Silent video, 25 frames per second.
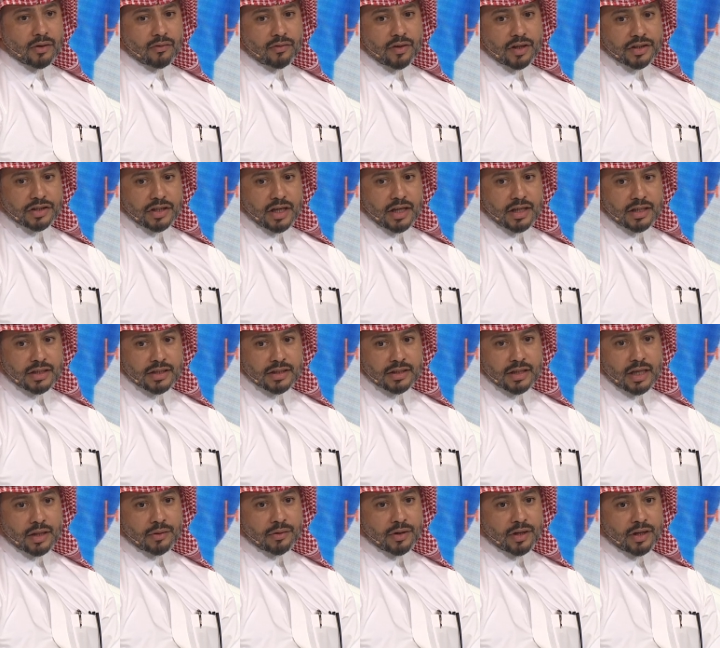the challenges
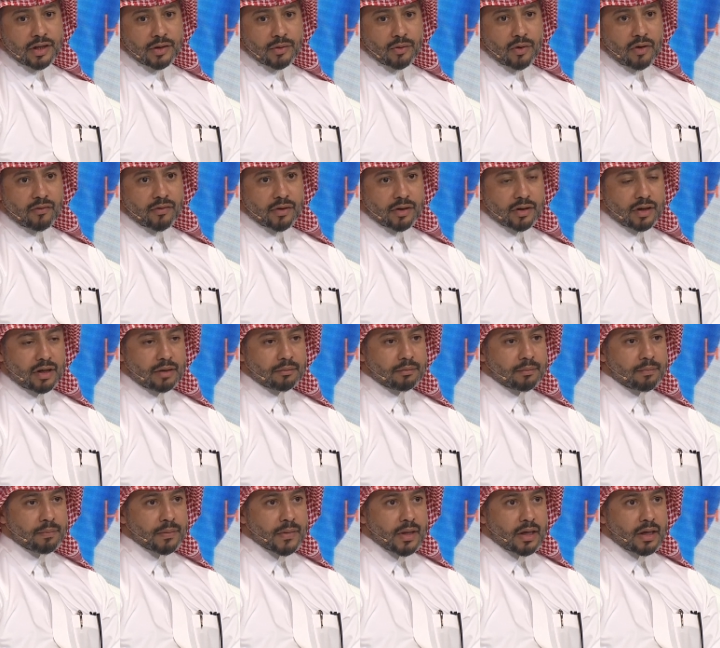that we need to overcome.
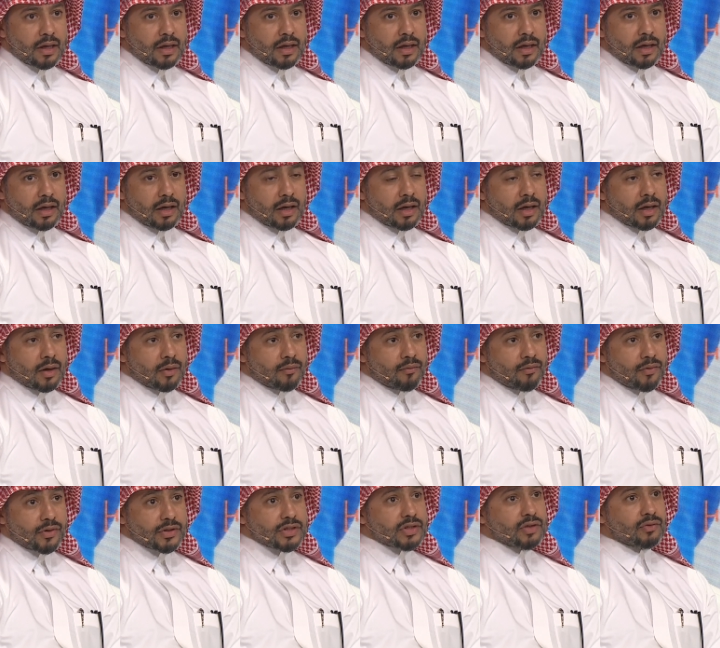
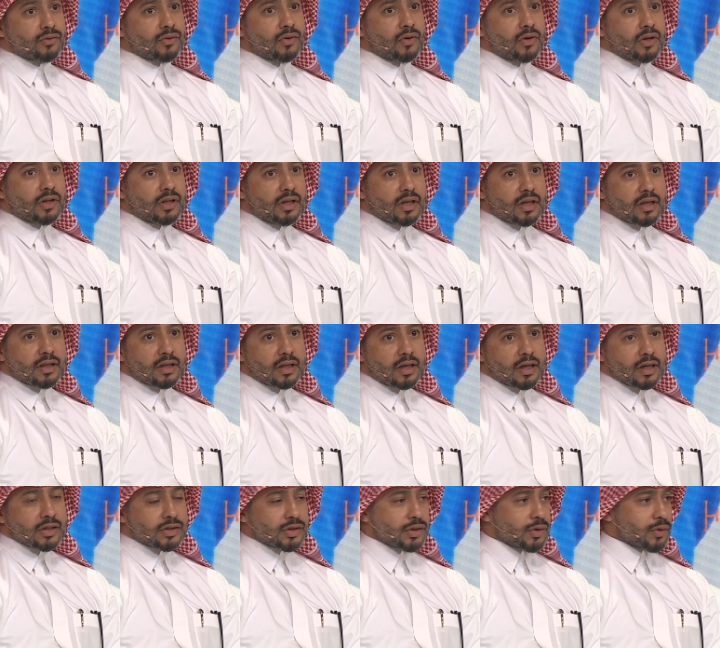First of all,
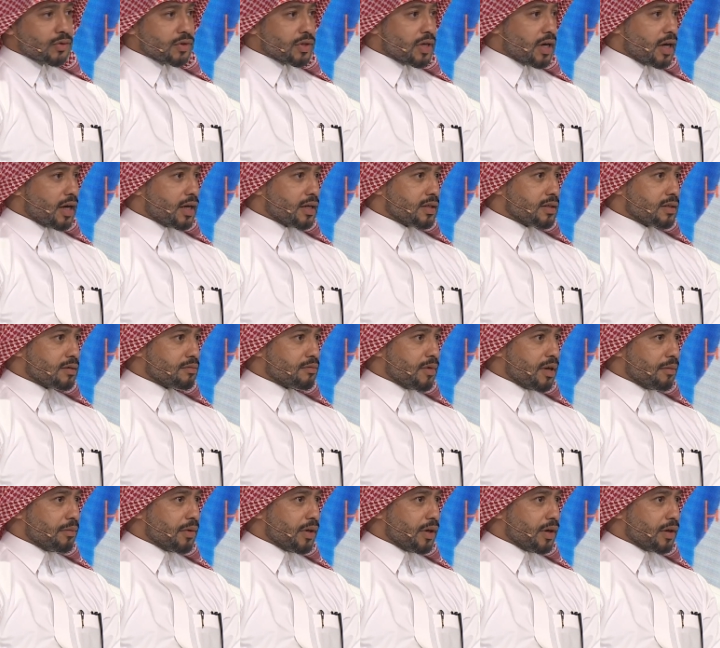the geoscience,
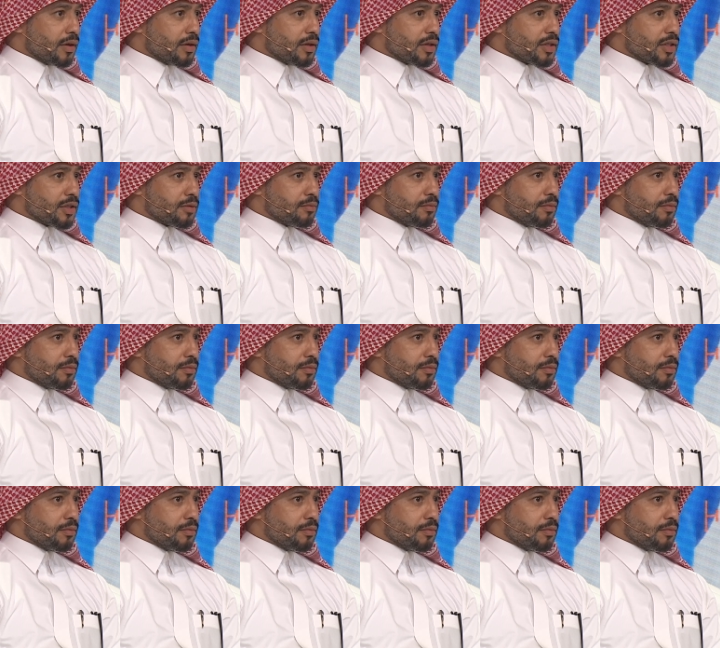maybe it is